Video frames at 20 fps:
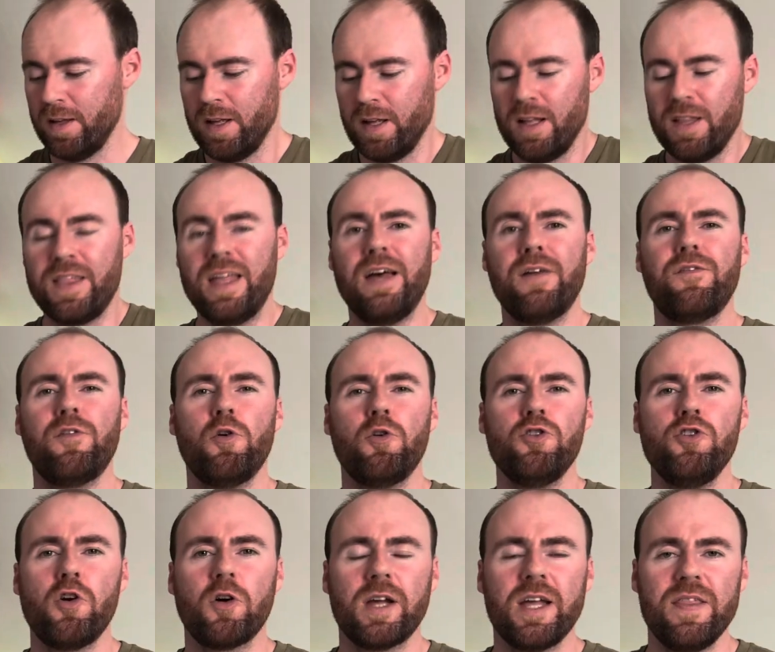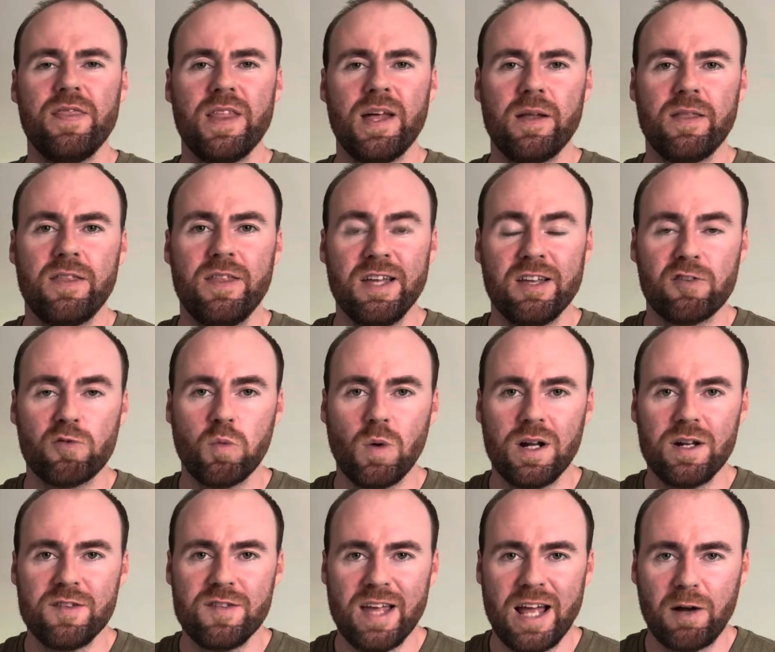Therefore, knocking this
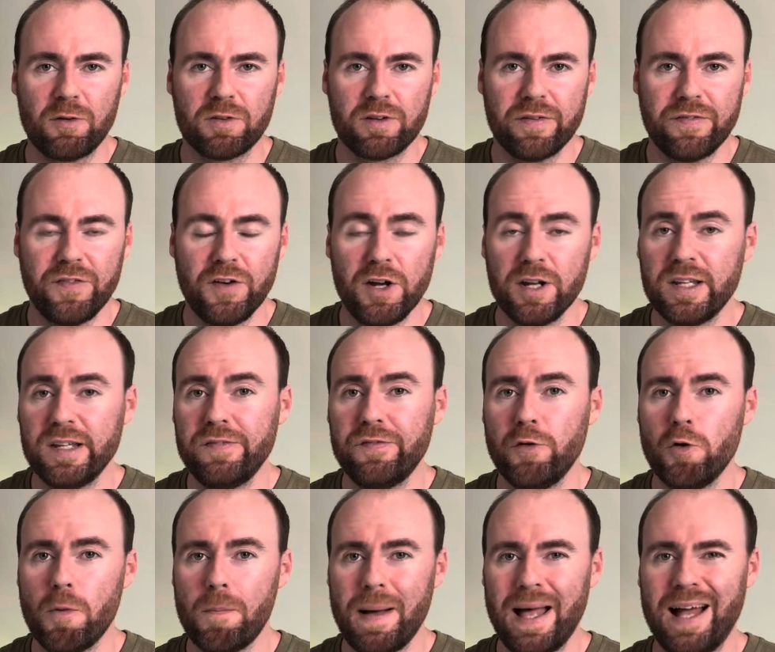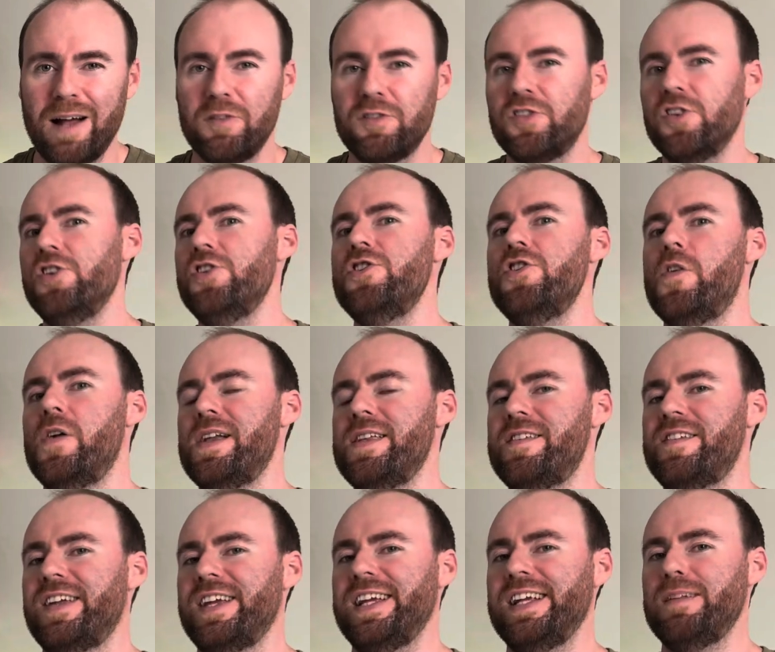one down to
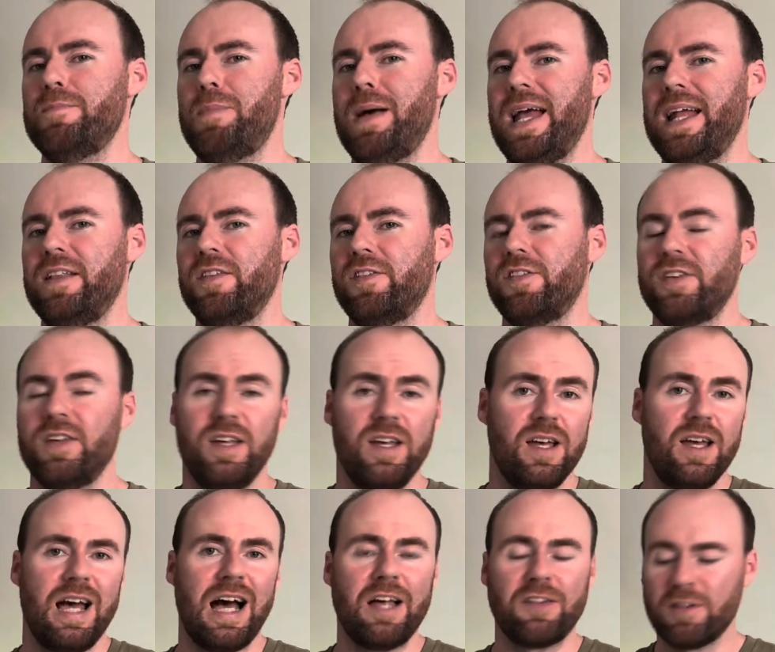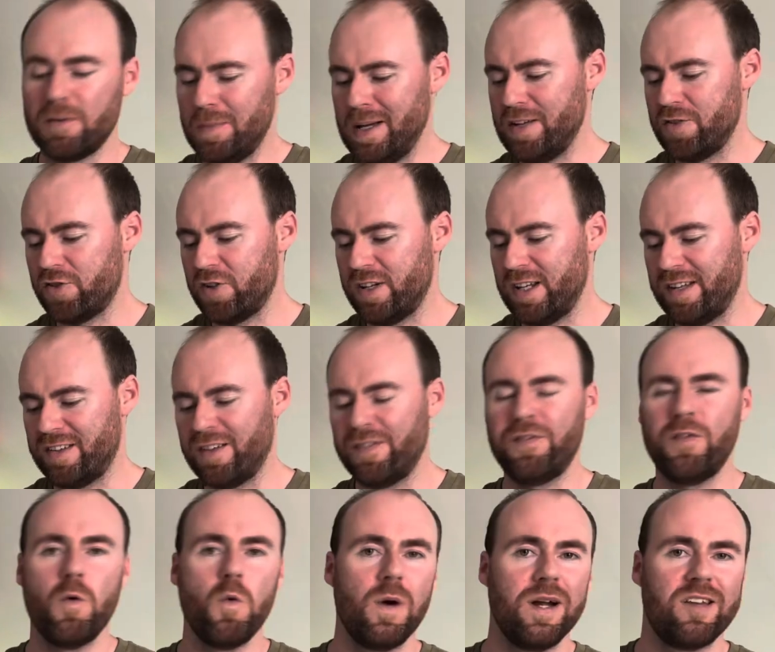£34.19. As I mentioned, it's a
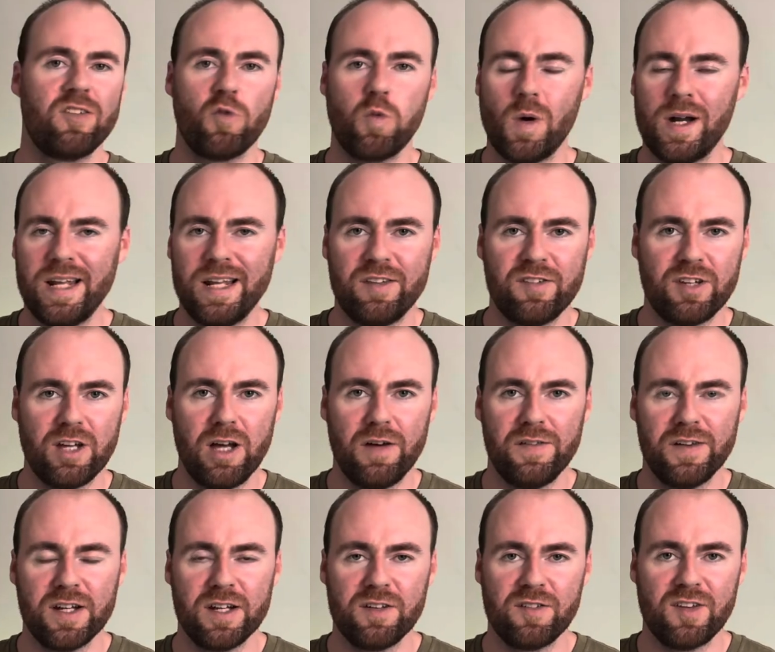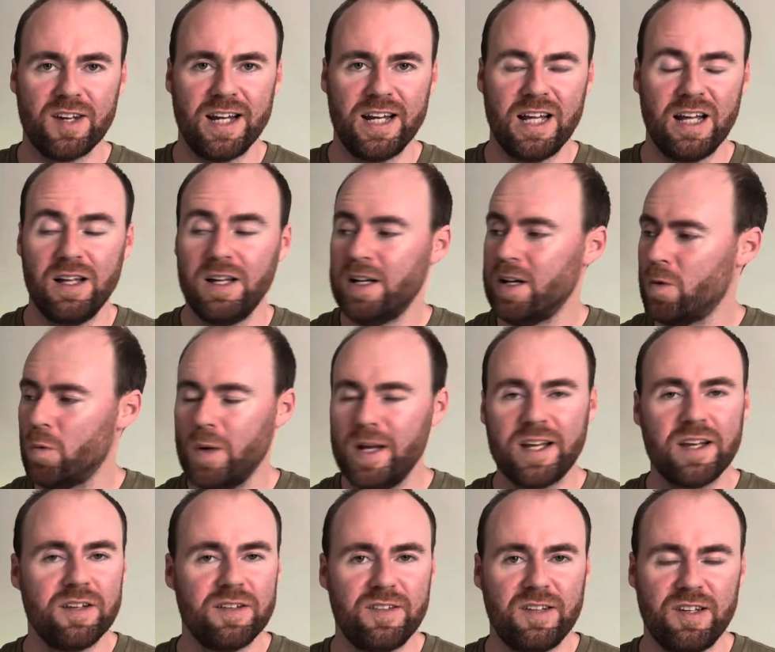40-20 serving container. We're
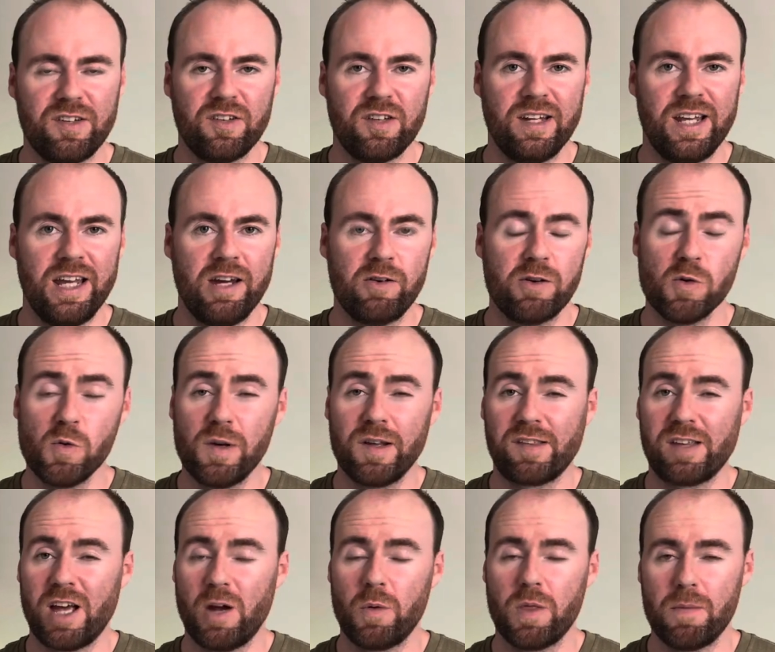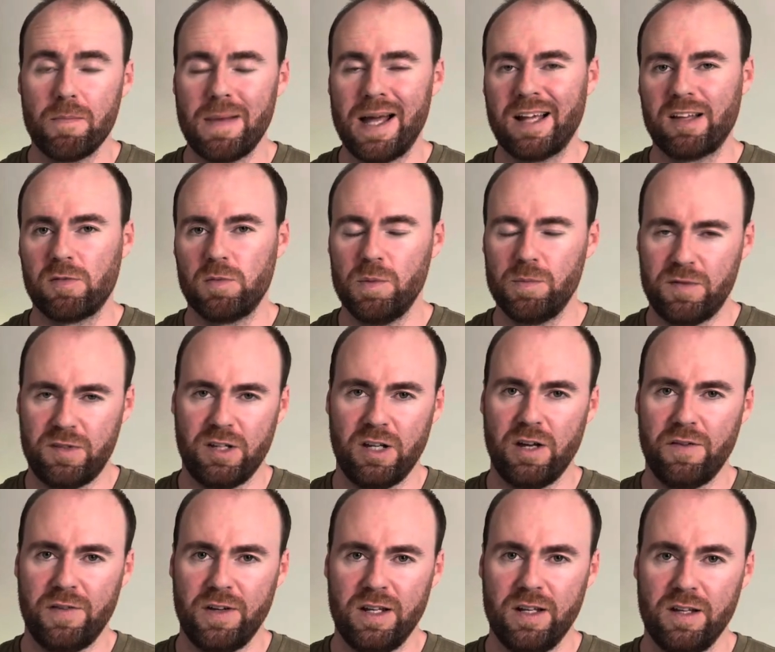consistent here and always go with the maximum
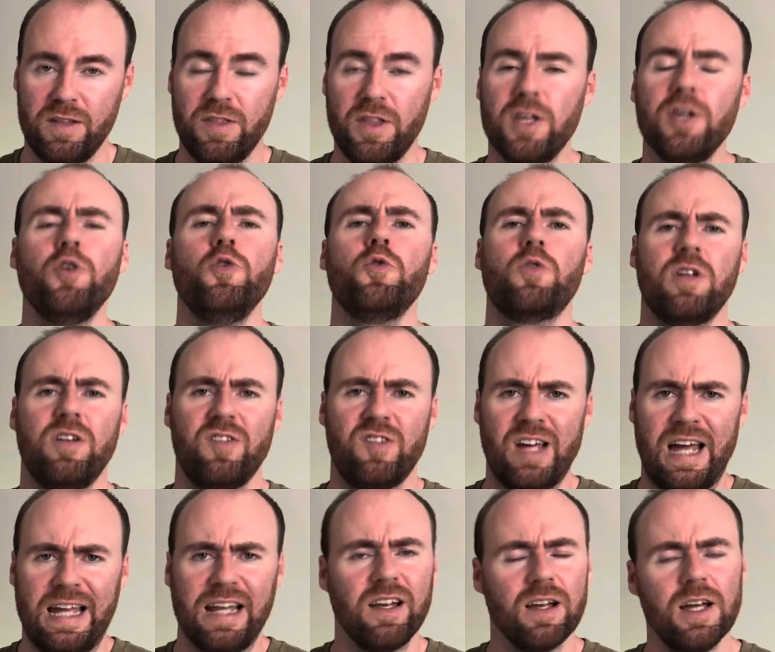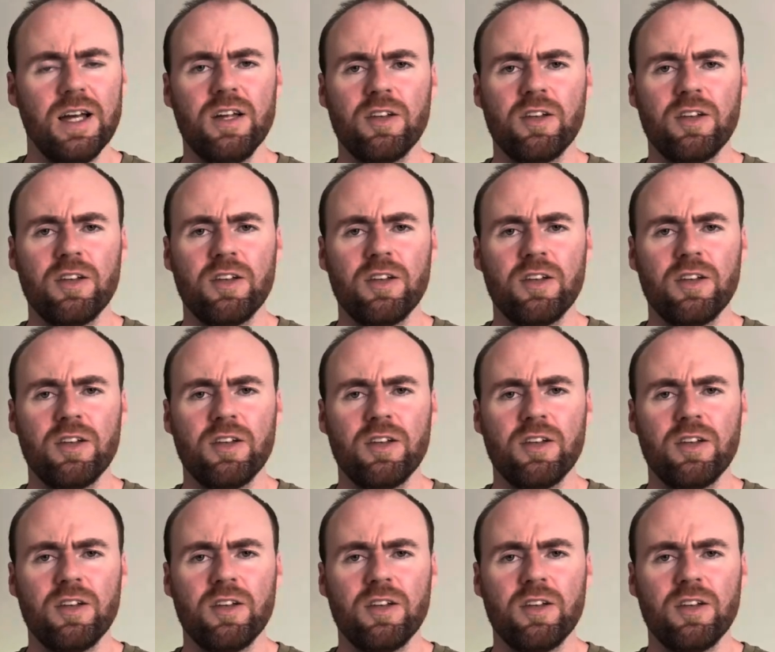serving that you can take.